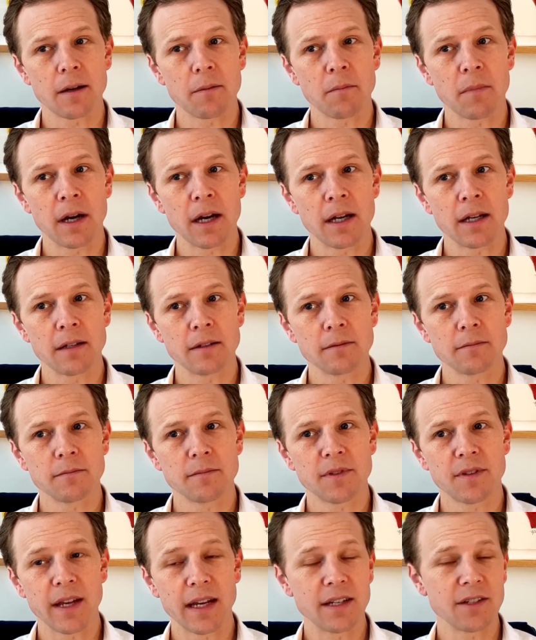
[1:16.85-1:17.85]
My
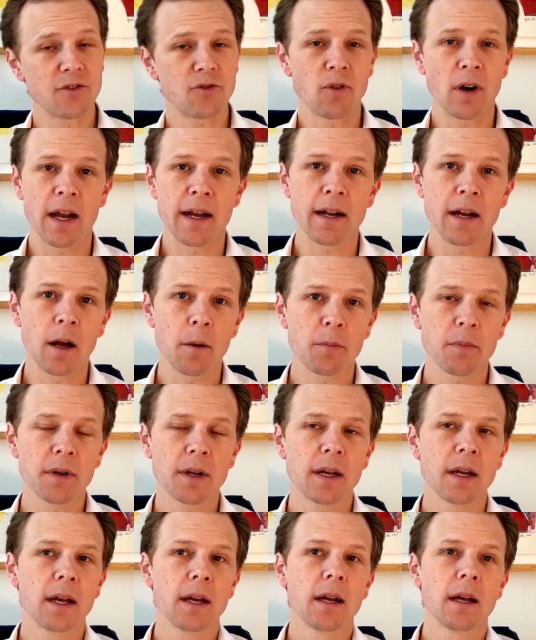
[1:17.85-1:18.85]
things dried up.
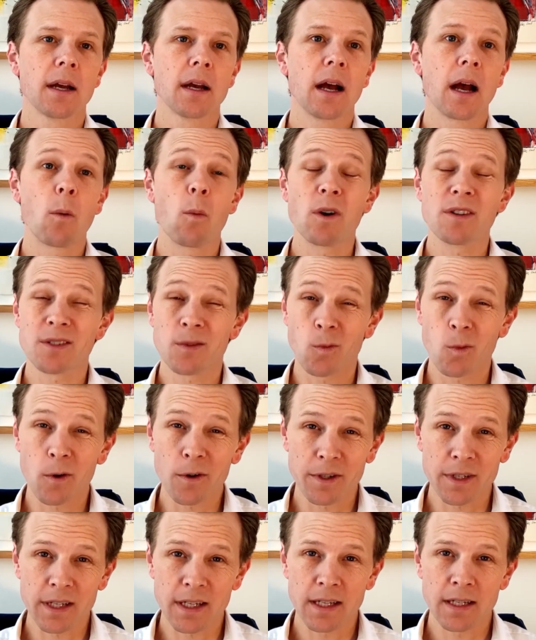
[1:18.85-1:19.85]
I wasn't
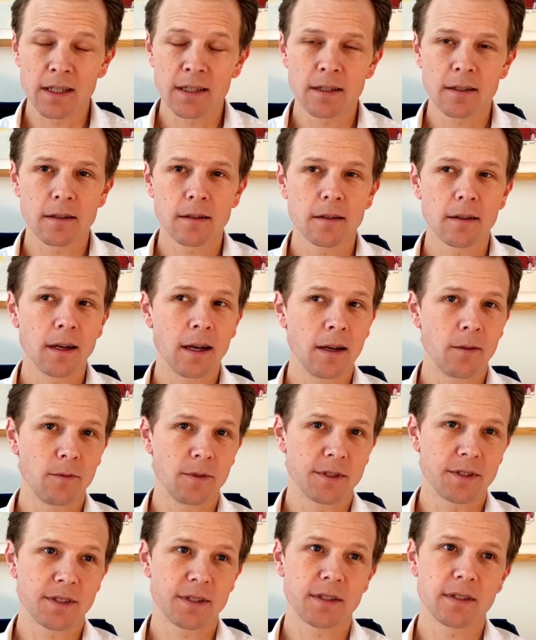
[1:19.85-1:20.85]
working. I
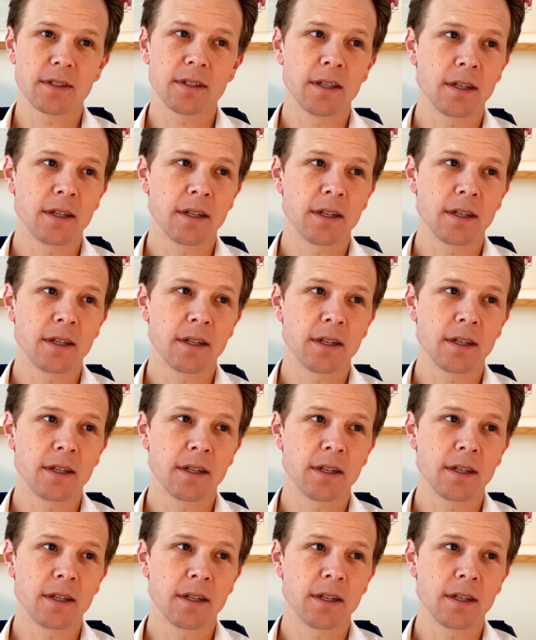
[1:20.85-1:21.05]
was,